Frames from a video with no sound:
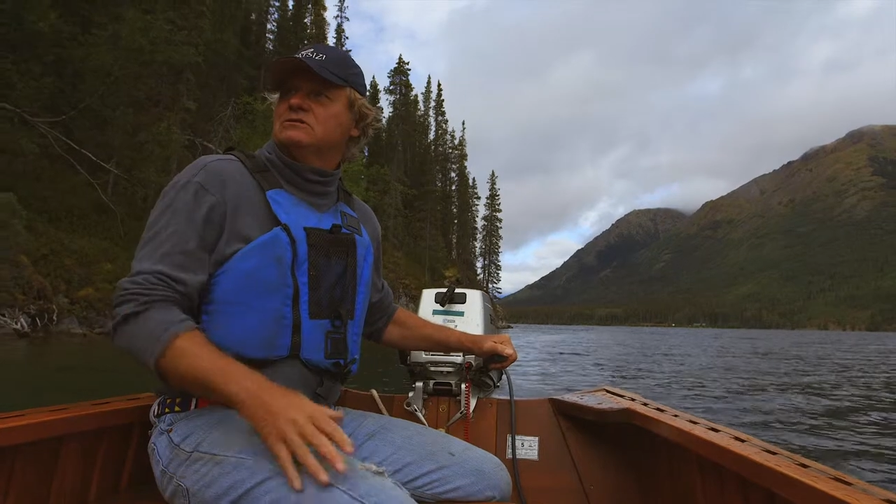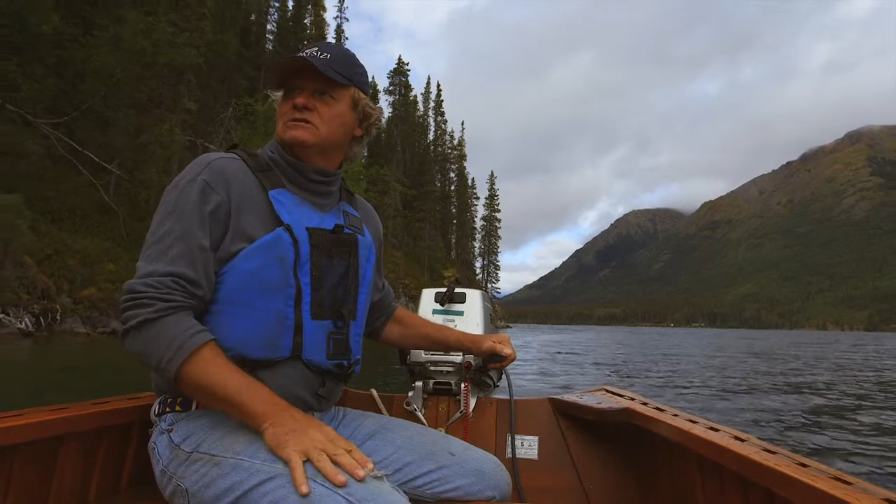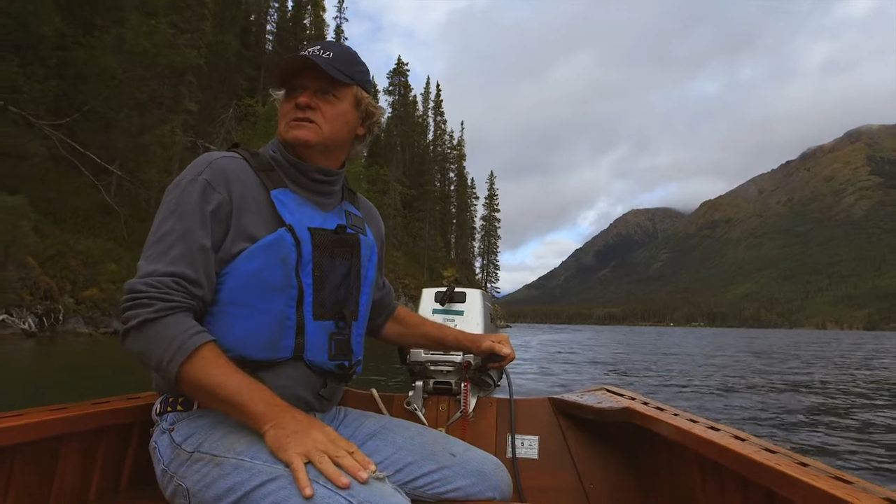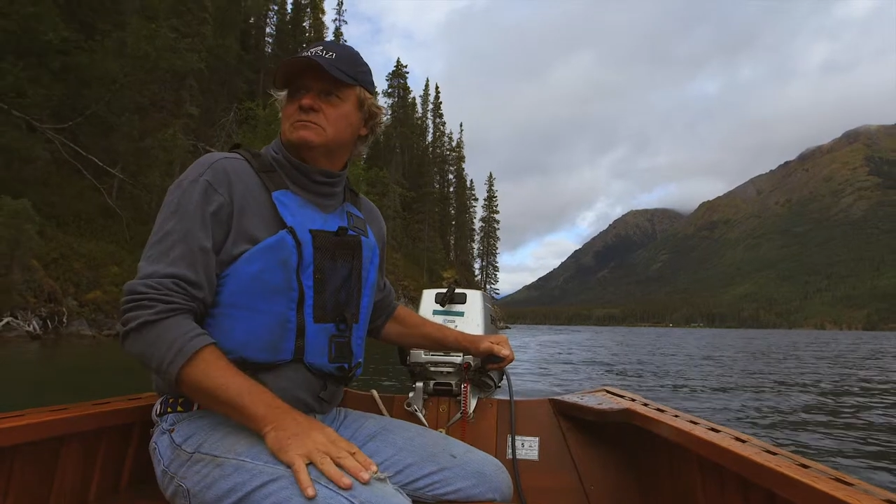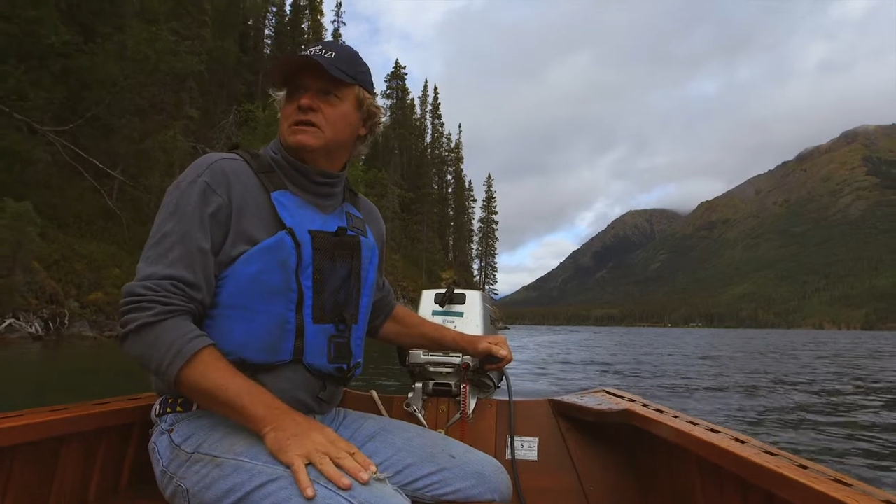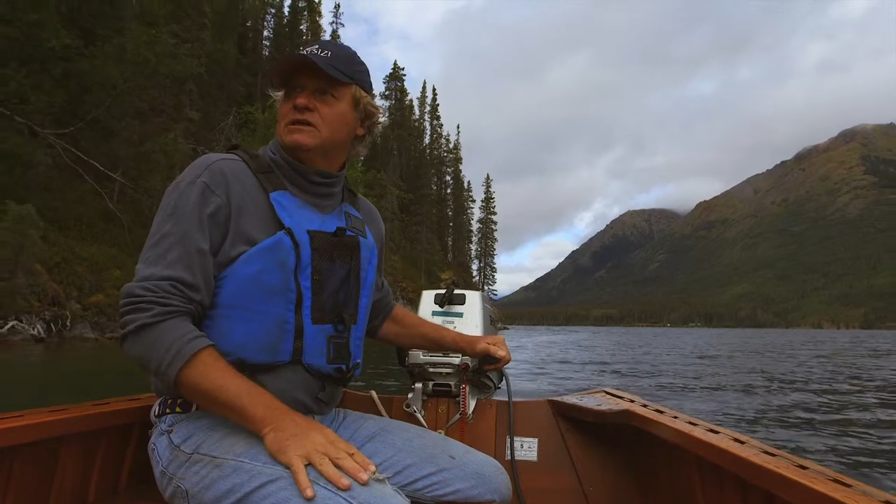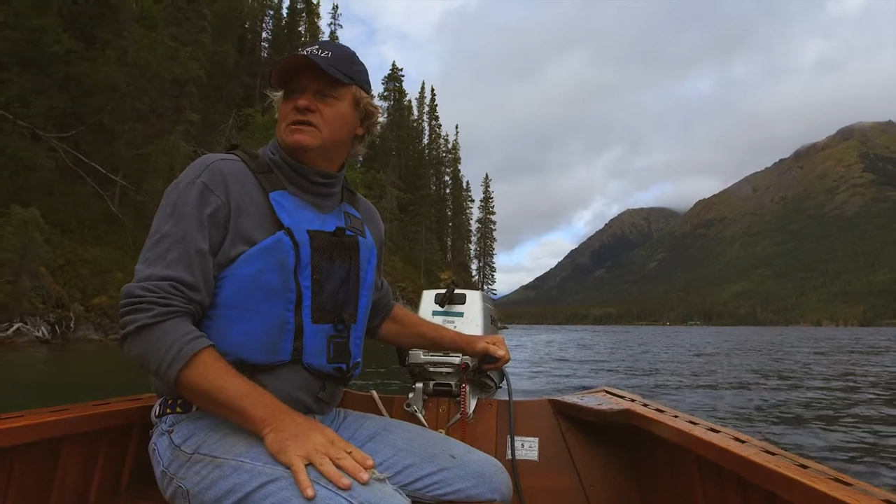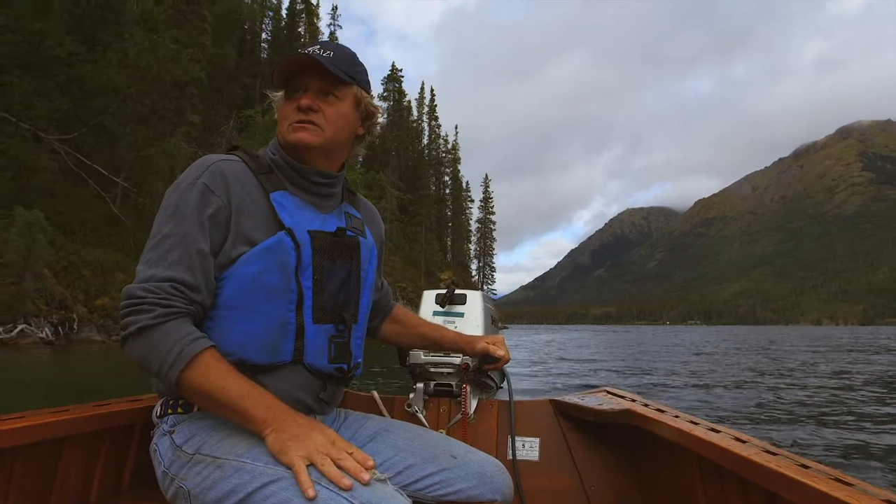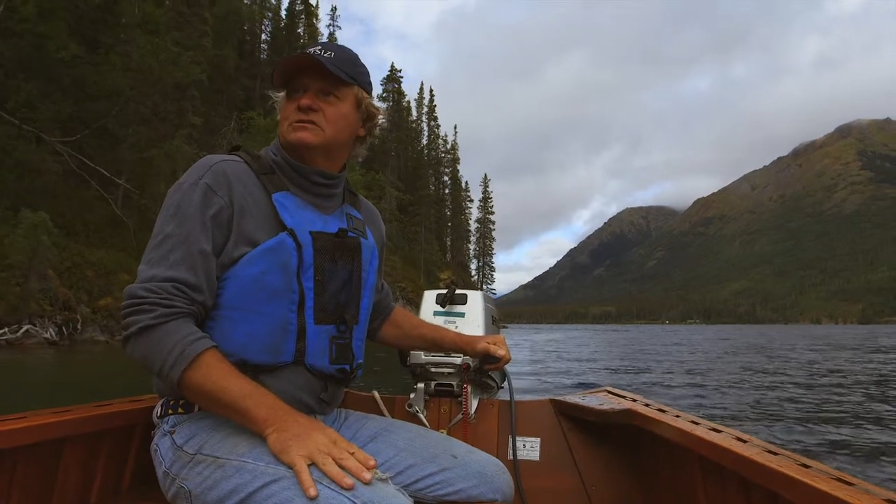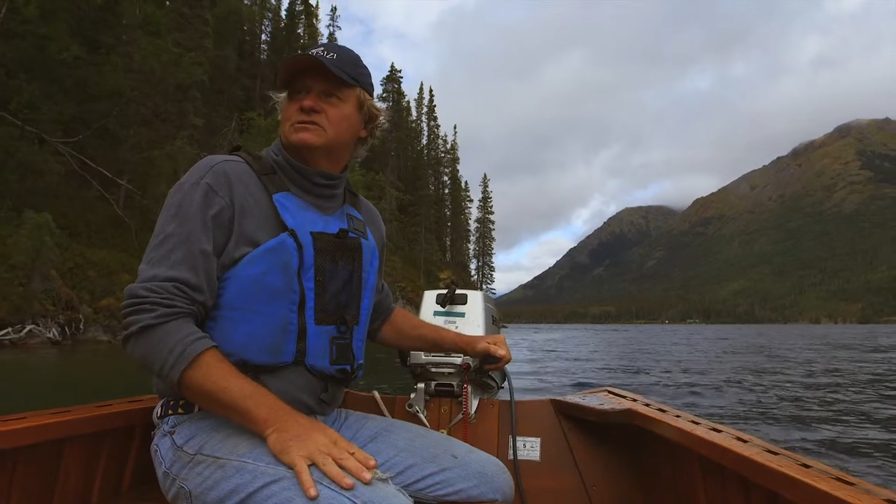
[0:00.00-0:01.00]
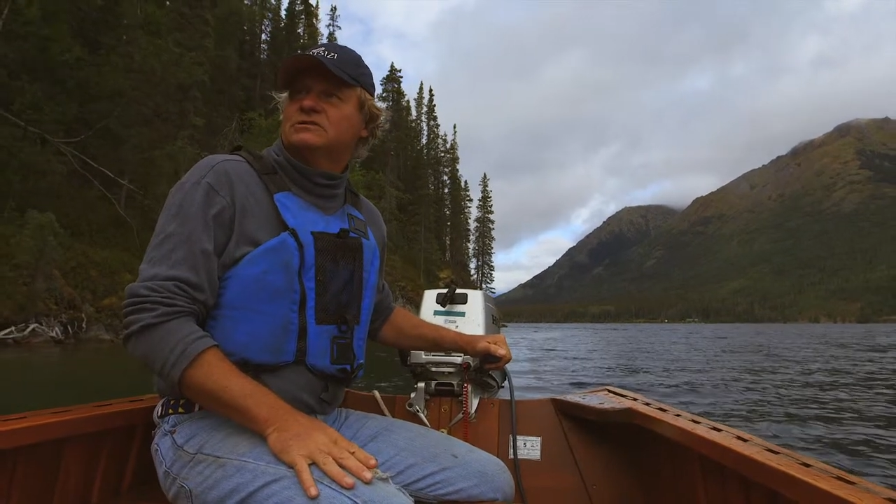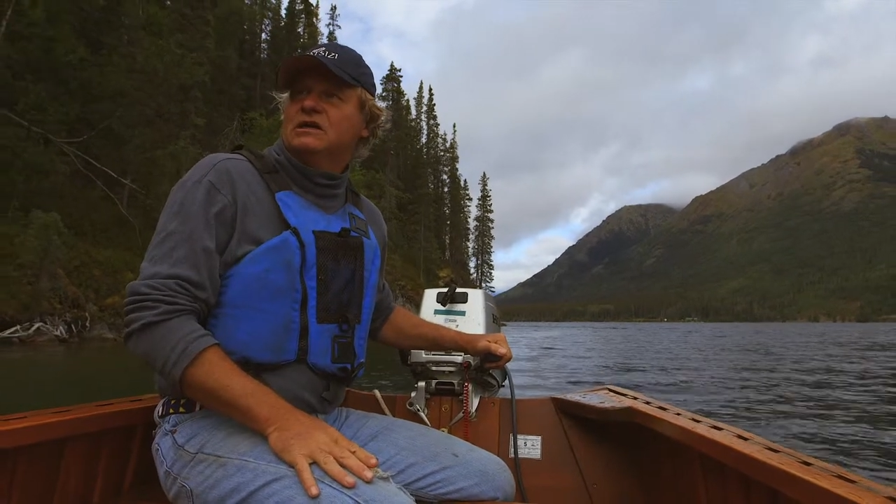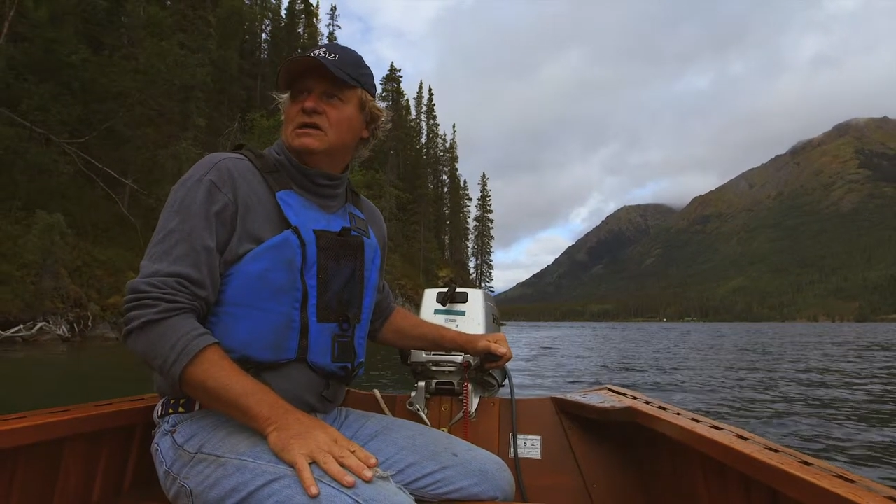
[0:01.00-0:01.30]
Lawrence, and my heroes